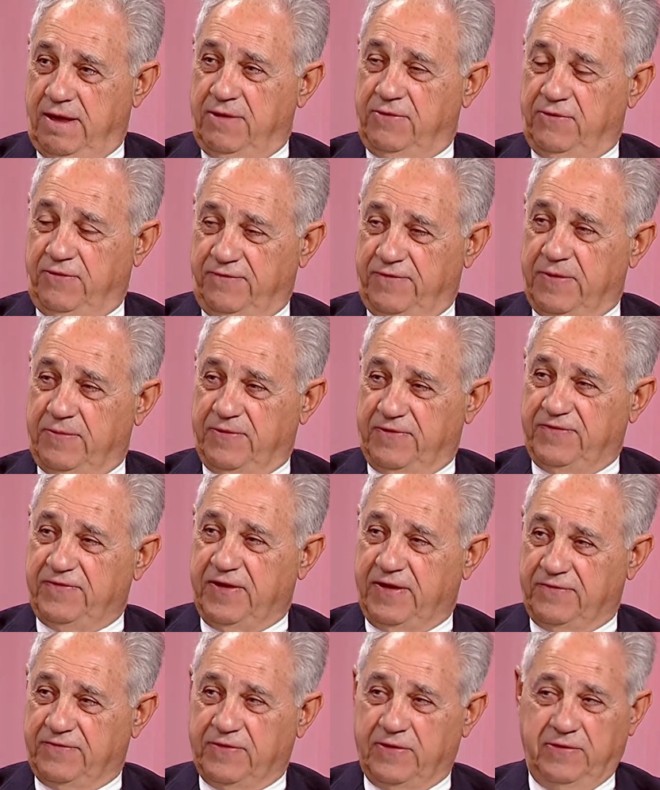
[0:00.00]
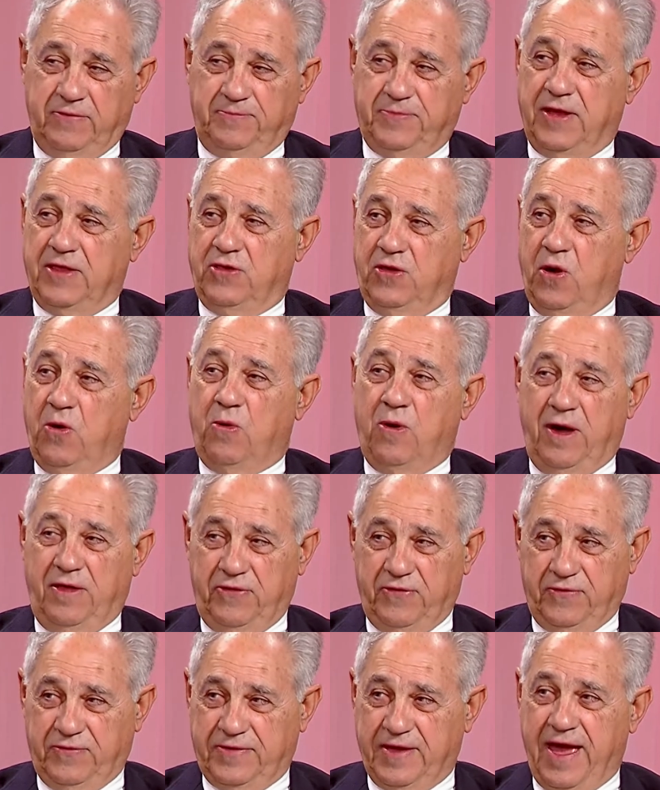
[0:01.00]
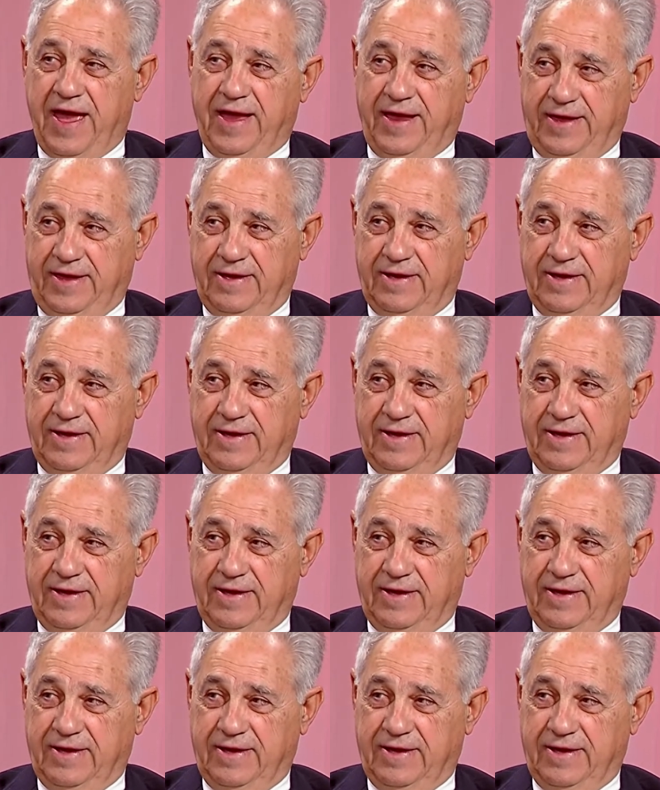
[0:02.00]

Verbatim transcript: On November 5th. Correct. But no other day.